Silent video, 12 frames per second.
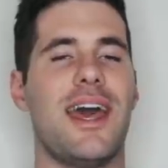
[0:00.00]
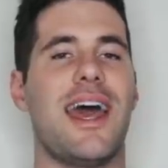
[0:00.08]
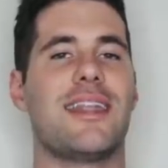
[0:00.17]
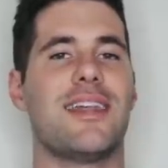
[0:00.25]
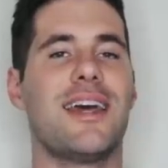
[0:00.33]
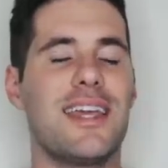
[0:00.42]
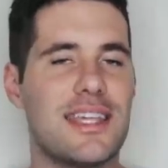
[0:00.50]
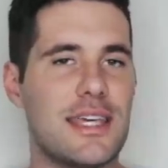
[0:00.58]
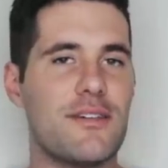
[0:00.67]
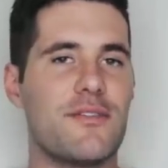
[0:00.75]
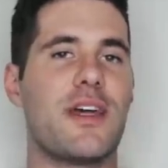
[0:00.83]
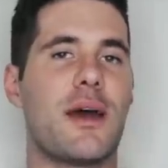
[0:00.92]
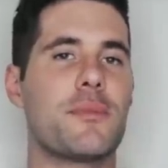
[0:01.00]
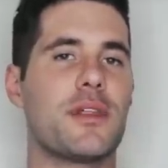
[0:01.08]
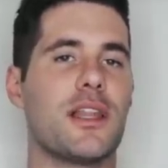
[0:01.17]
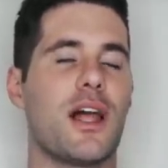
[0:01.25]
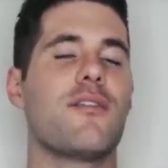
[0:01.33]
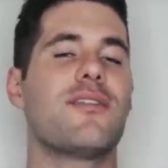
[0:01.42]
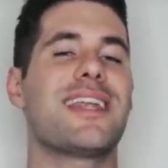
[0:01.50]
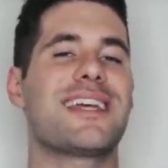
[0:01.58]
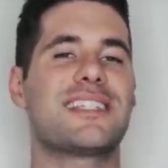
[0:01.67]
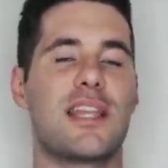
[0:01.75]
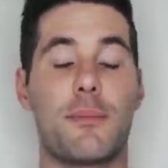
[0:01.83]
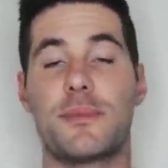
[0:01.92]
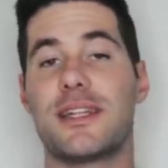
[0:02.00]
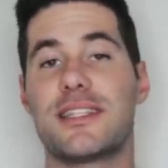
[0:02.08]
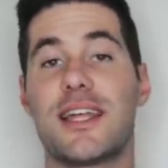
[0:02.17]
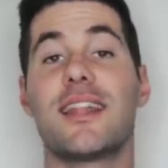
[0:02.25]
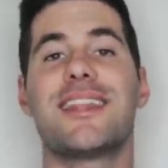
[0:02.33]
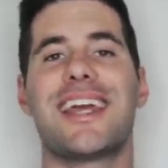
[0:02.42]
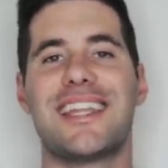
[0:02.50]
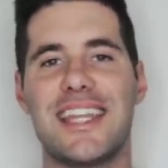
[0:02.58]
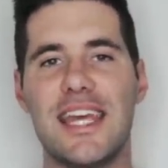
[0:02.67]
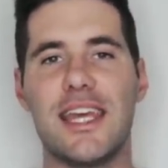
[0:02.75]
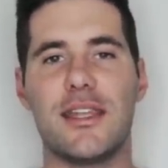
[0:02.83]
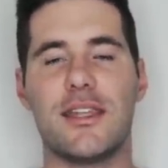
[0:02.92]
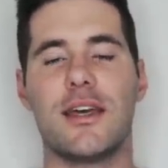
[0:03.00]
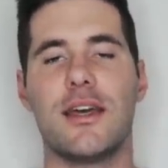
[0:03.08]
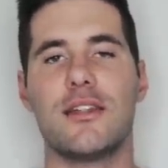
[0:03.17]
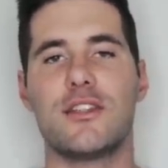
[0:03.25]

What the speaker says: and give them the love and acceptance that they need